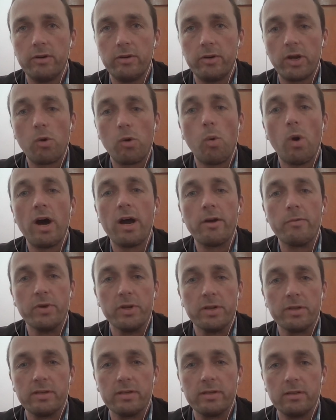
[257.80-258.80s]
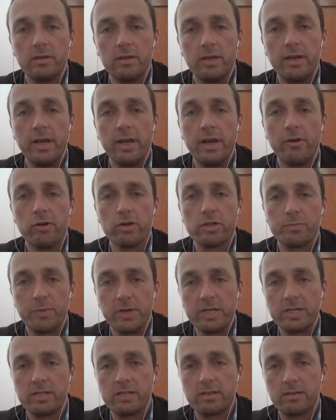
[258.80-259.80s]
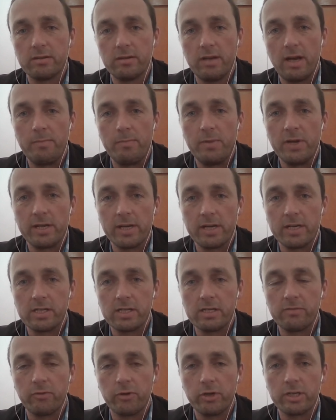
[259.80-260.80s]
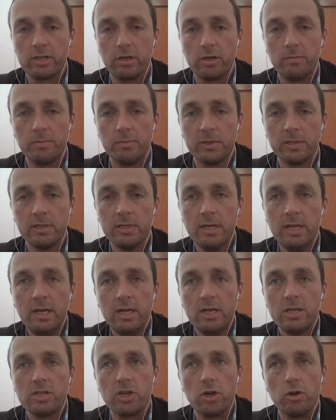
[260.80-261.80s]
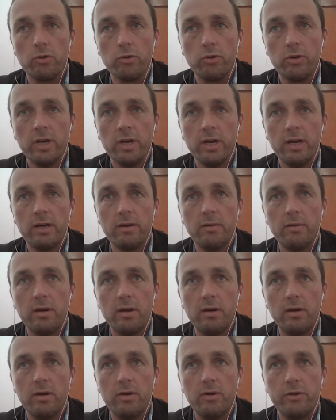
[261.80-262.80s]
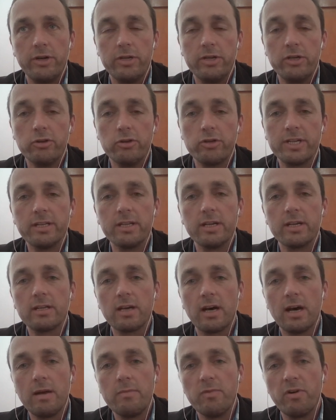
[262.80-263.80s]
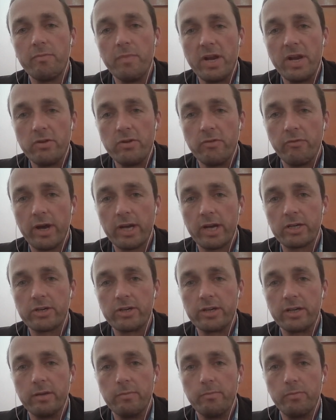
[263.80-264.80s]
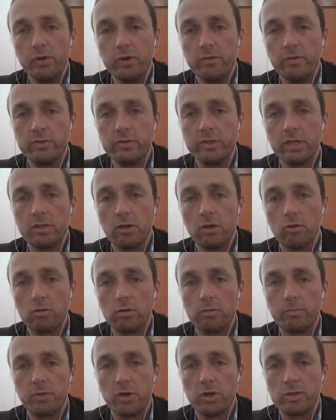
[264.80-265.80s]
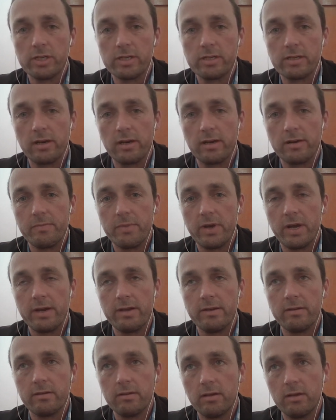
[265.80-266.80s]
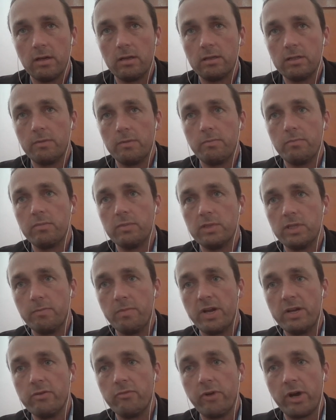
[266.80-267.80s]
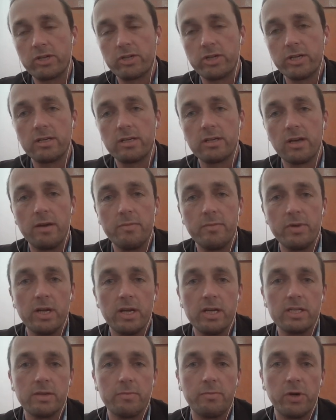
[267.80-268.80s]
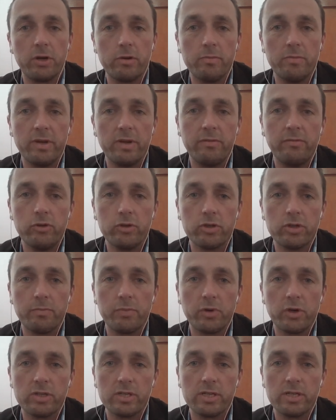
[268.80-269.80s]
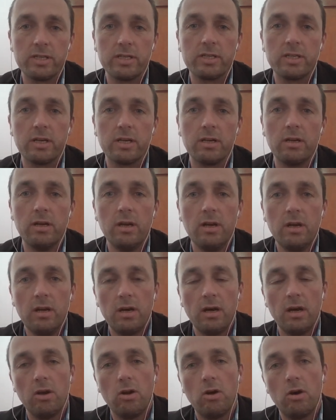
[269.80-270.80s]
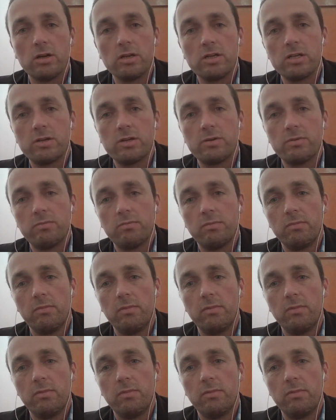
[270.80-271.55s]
requirement in aerospace applications, for example. So reducing the time of manufacturing improves the total process time, and the manufacturing time in laser powder bed fusion process is a large